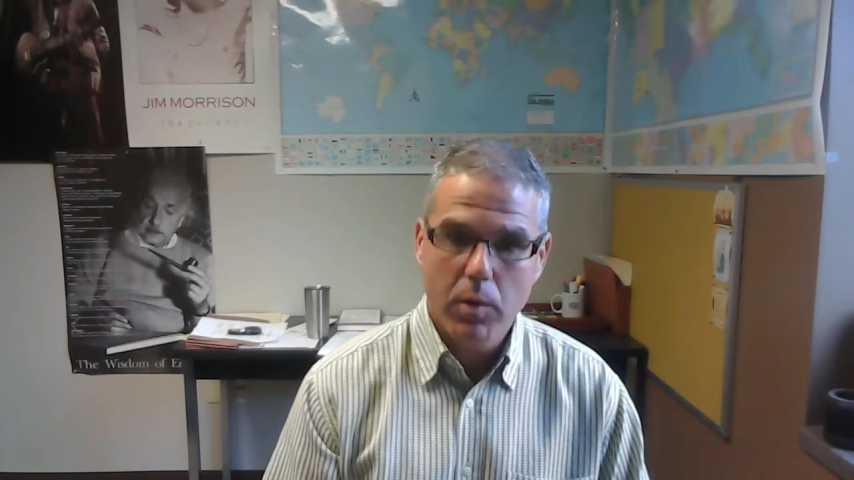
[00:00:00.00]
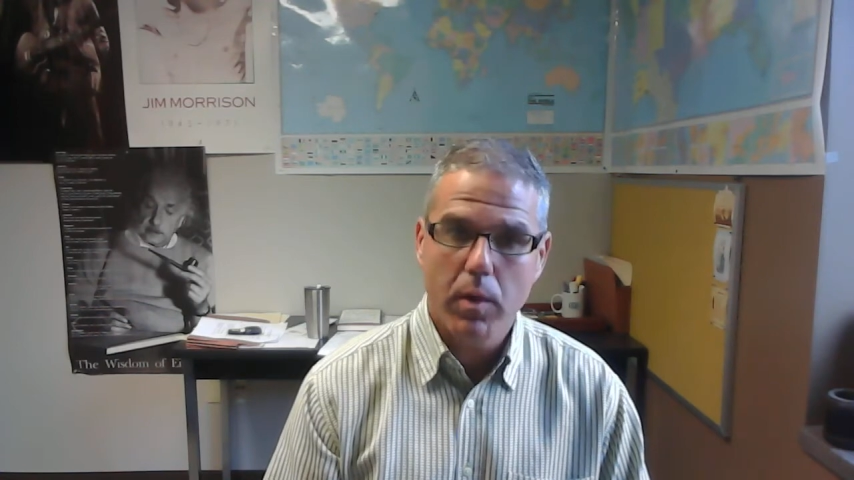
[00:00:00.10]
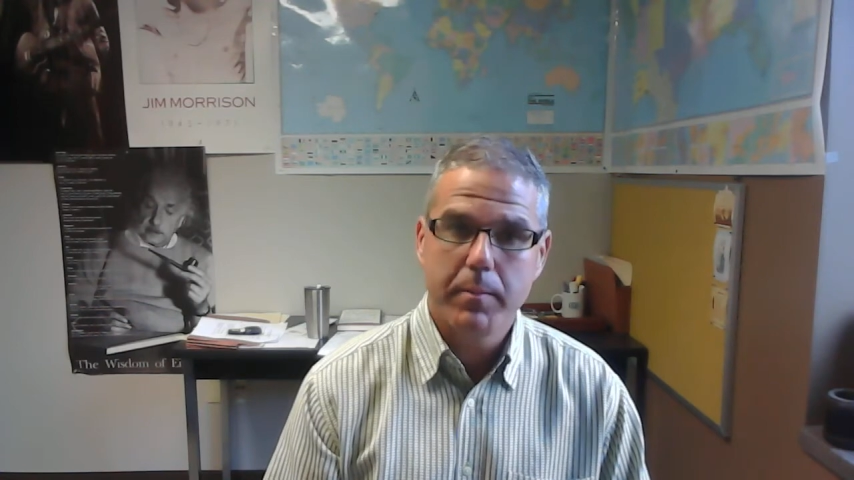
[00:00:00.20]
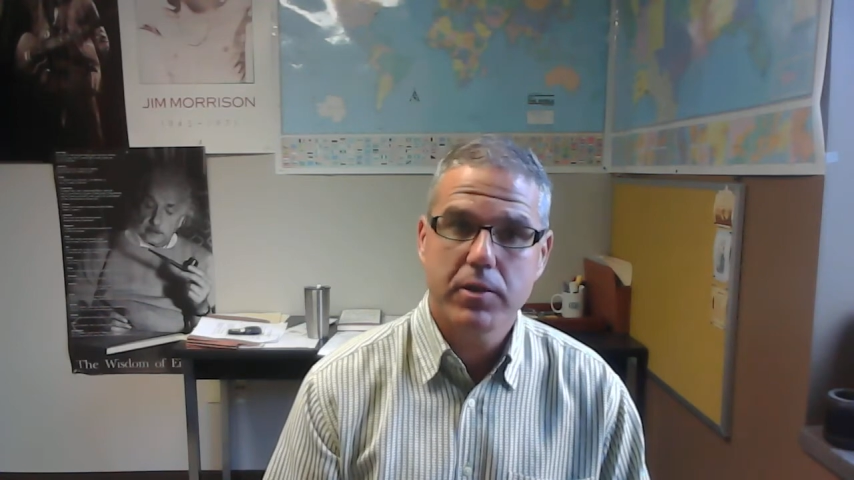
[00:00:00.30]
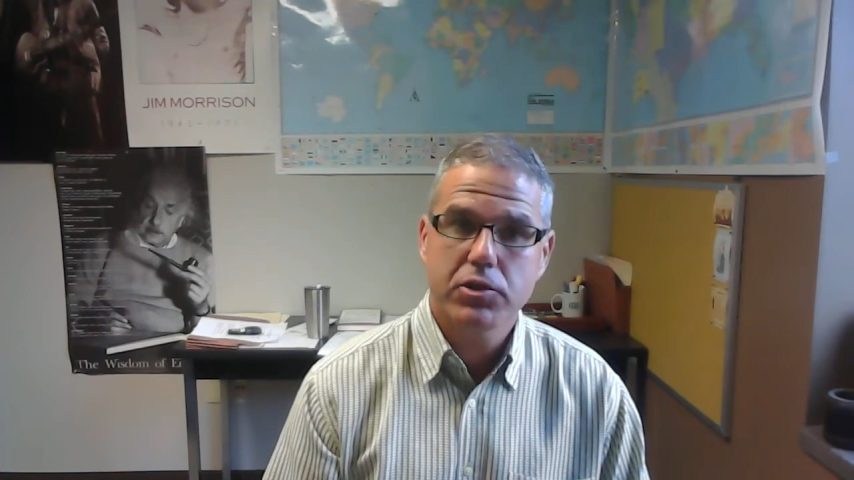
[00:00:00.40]

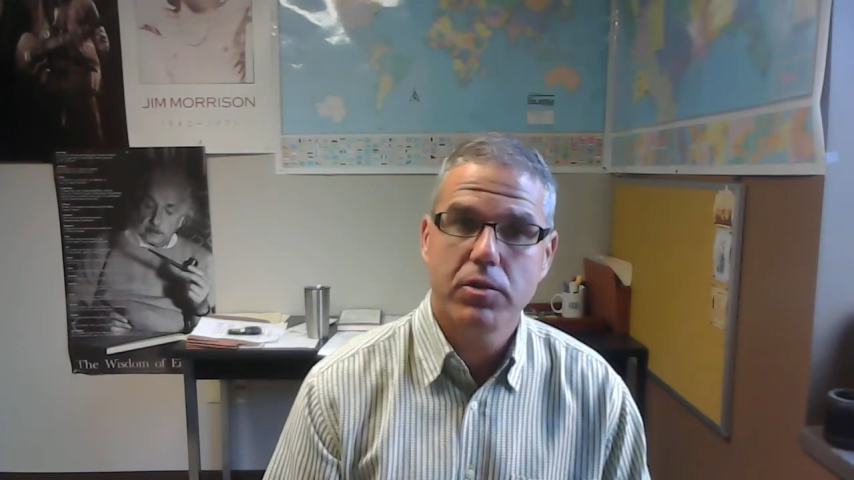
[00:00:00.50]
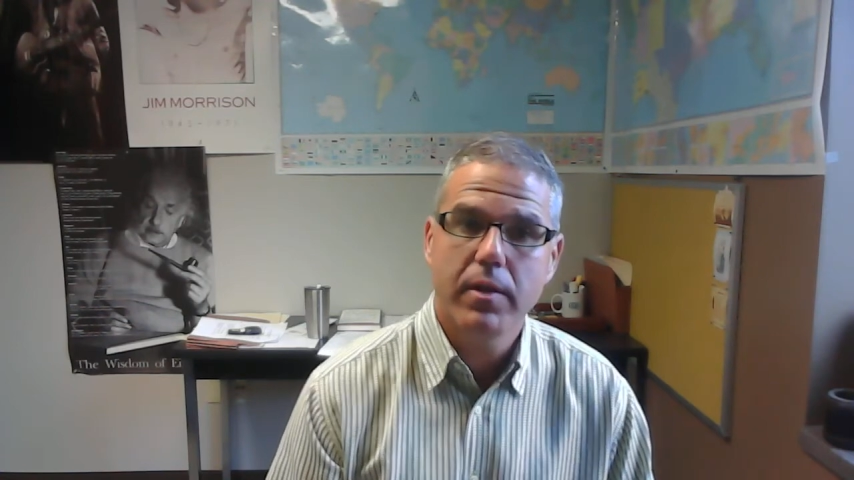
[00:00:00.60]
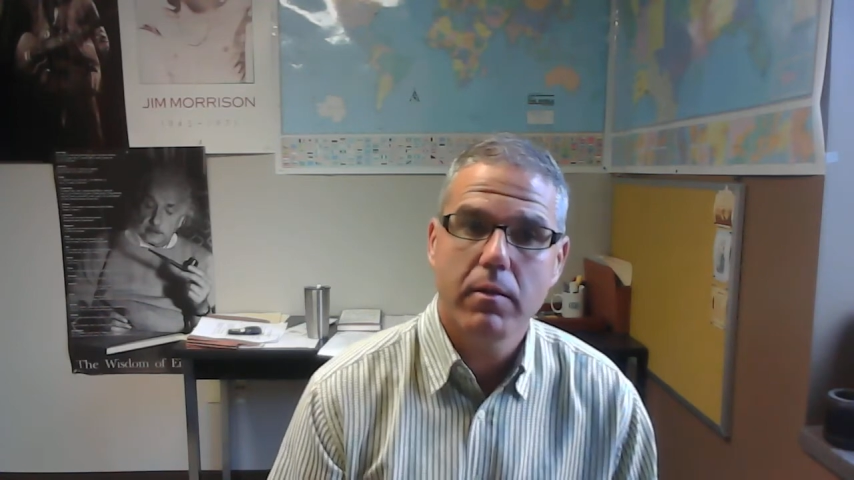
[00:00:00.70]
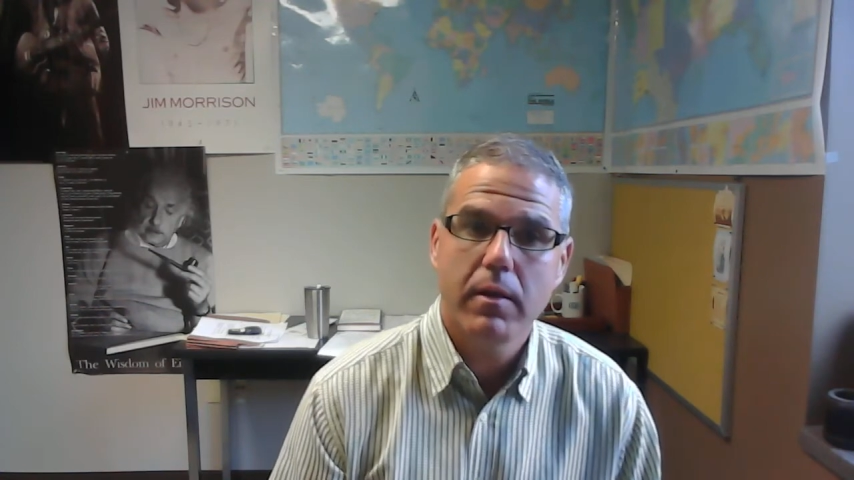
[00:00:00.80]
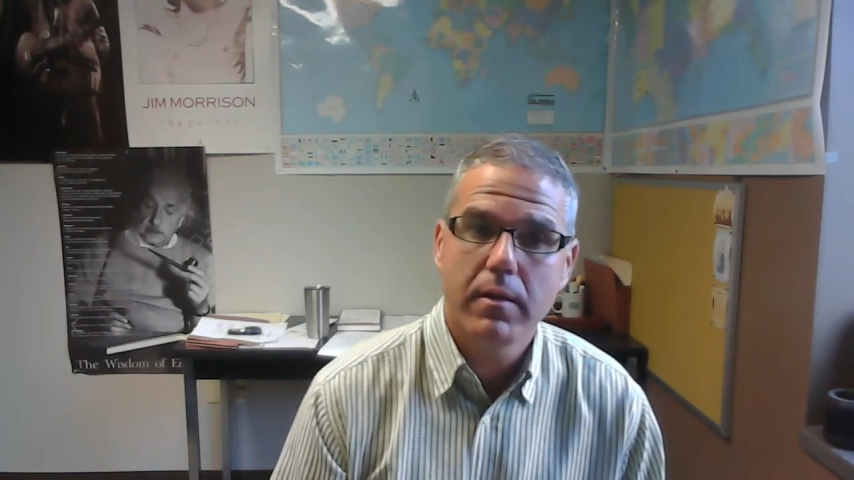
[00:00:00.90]
want to make sure
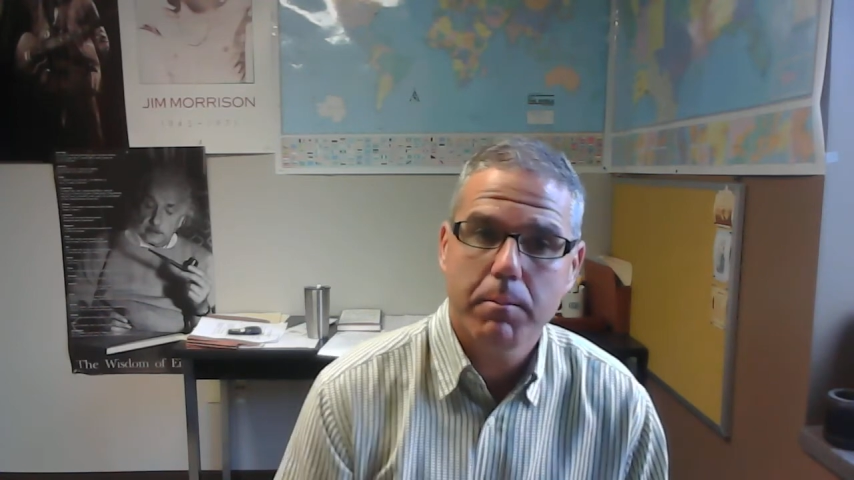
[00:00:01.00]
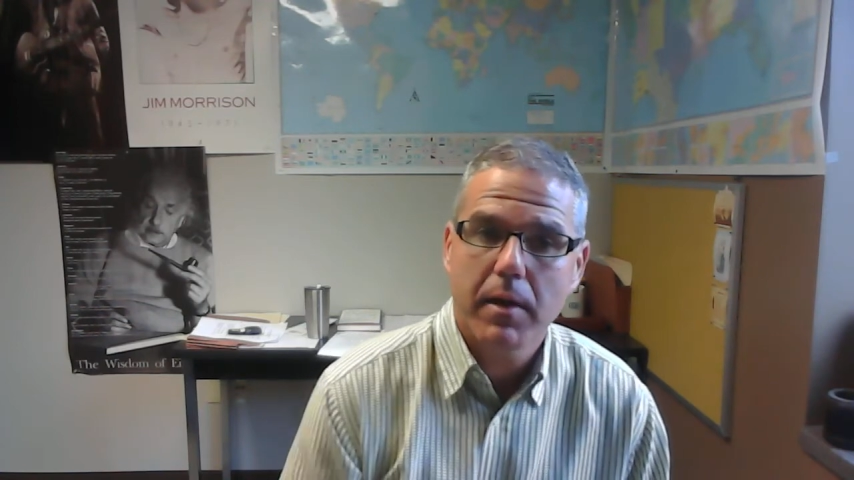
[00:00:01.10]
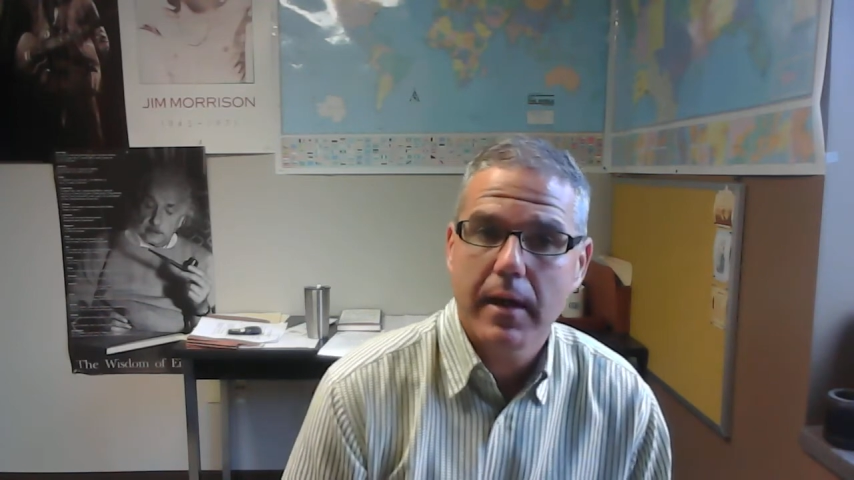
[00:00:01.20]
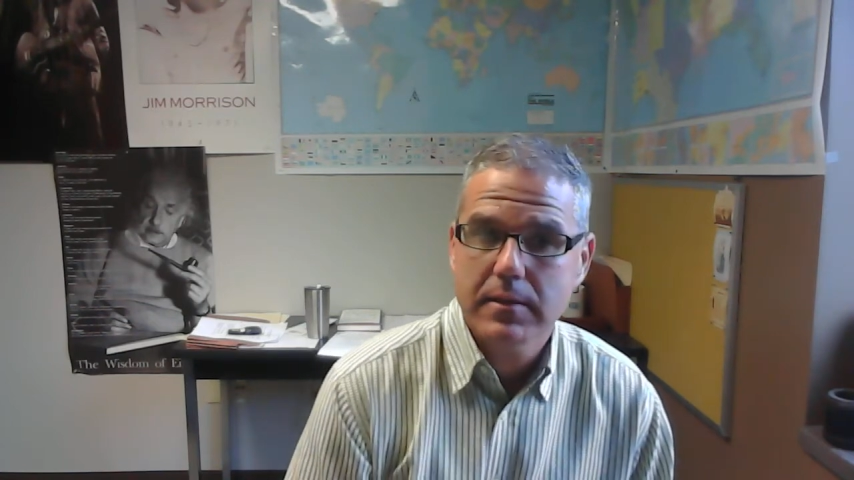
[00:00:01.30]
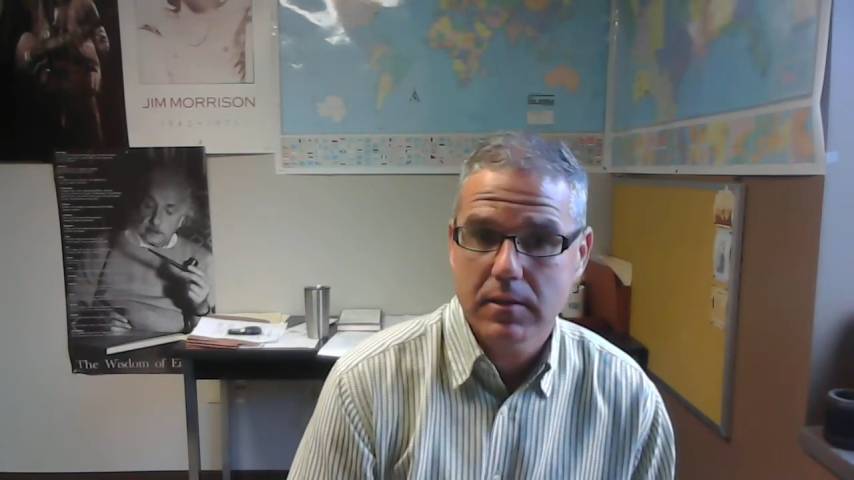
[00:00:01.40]
that in the
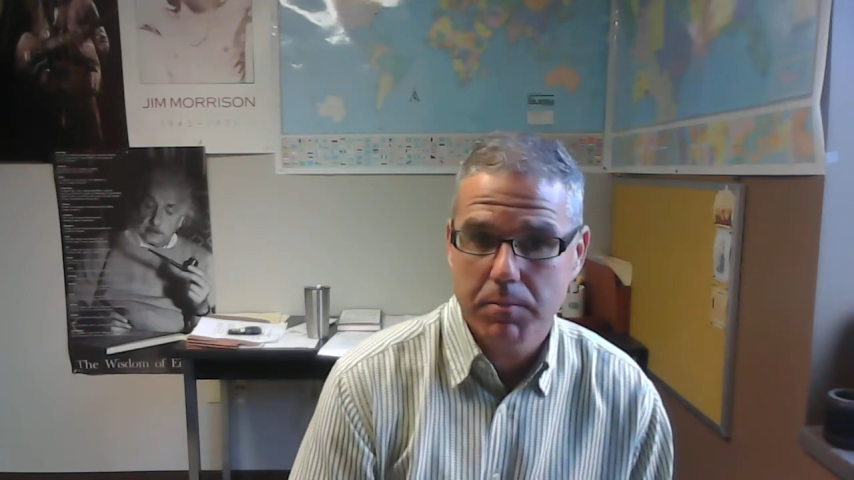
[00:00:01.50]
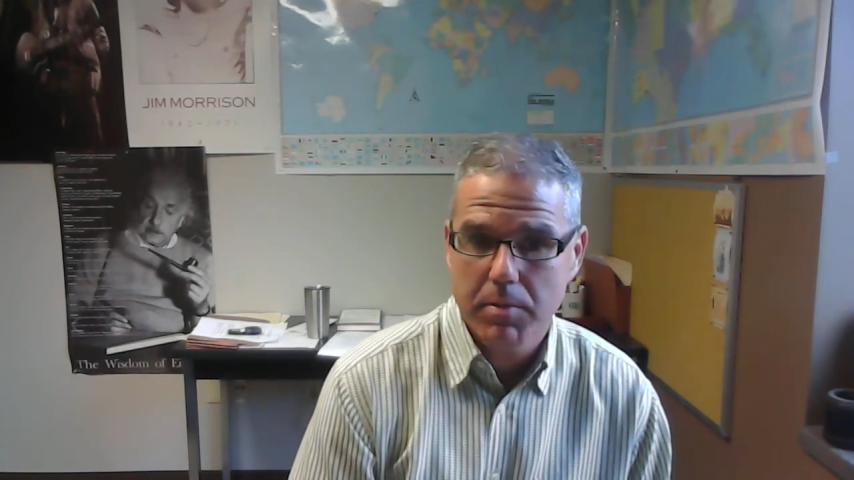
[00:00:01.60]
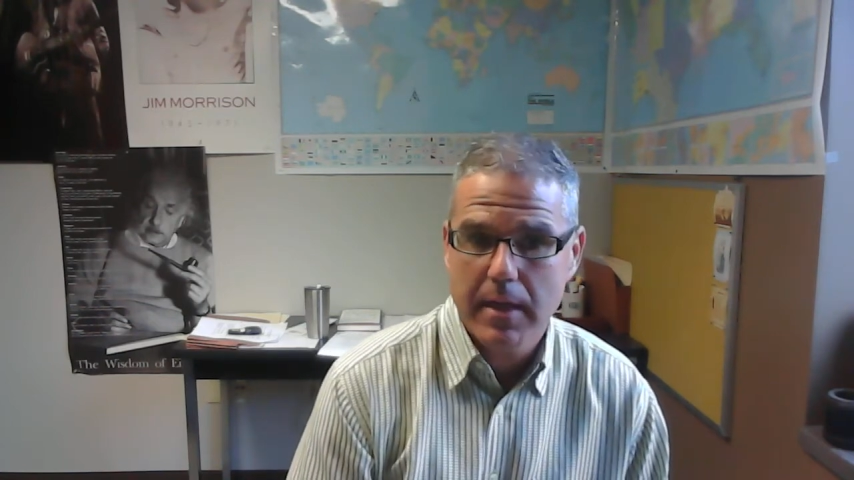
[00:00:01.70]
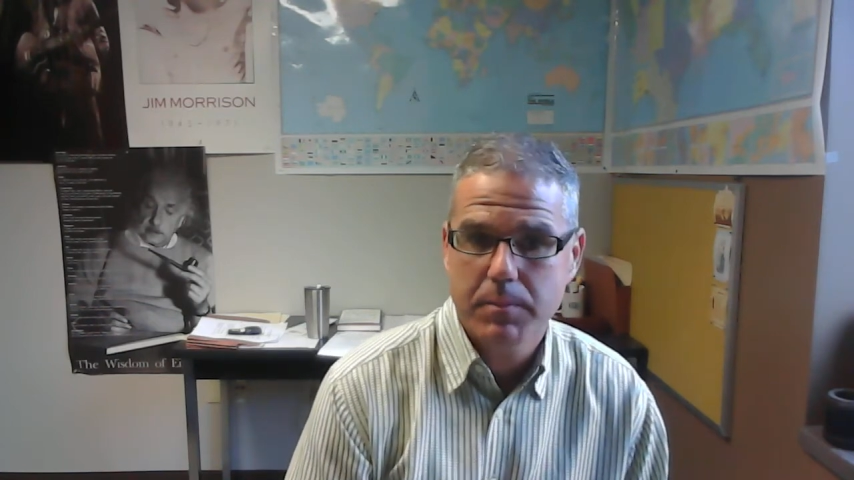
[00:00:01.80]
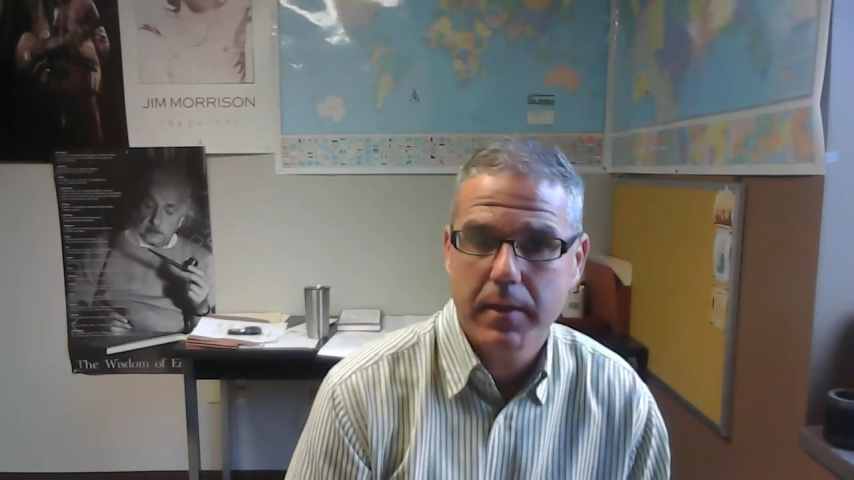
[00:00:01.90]
process of
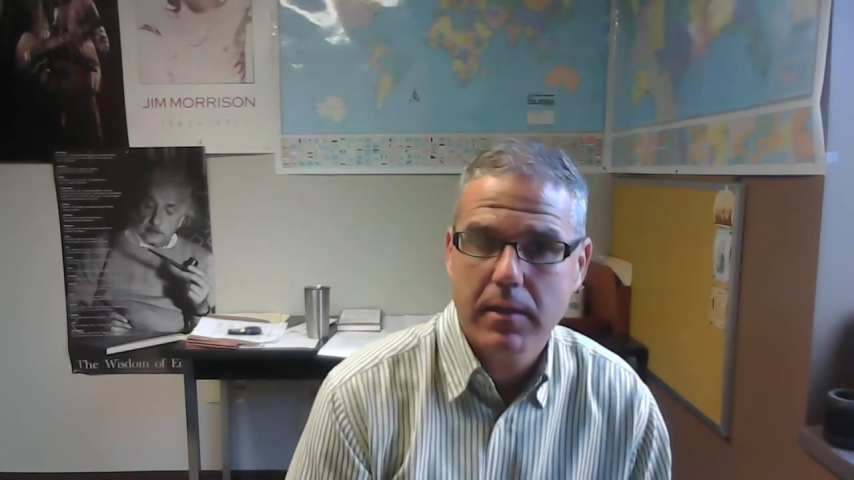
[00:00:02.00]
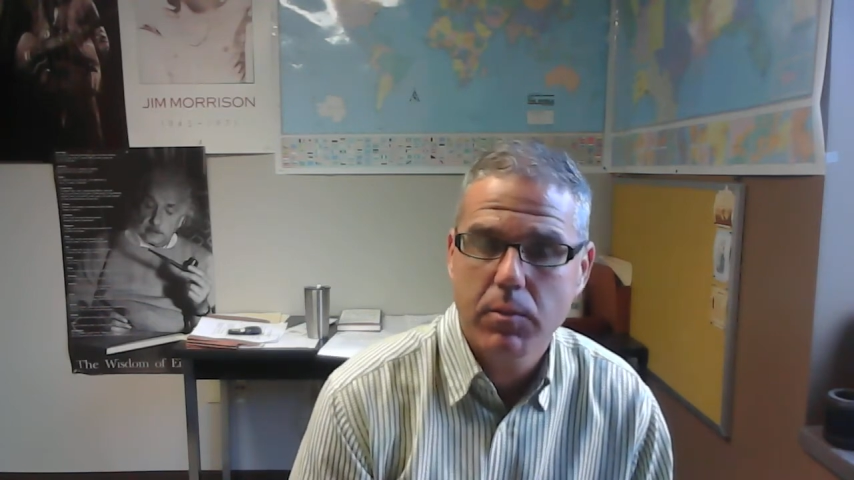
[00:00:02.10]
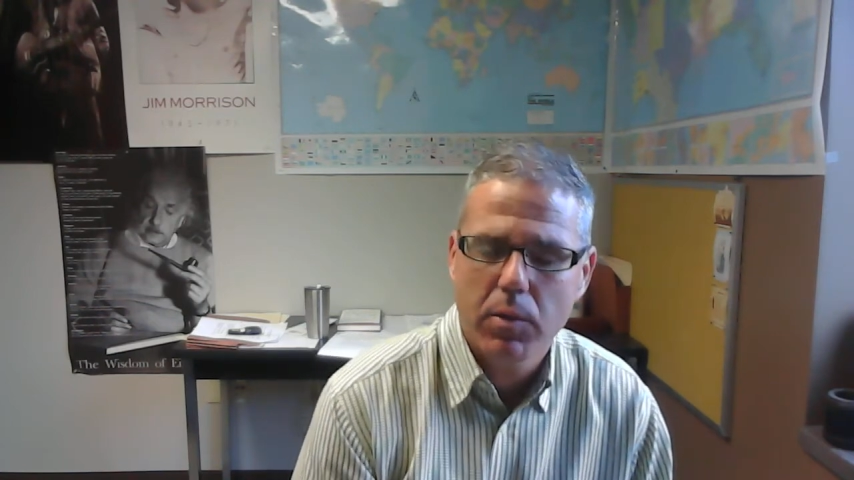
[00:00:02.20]
prospecting,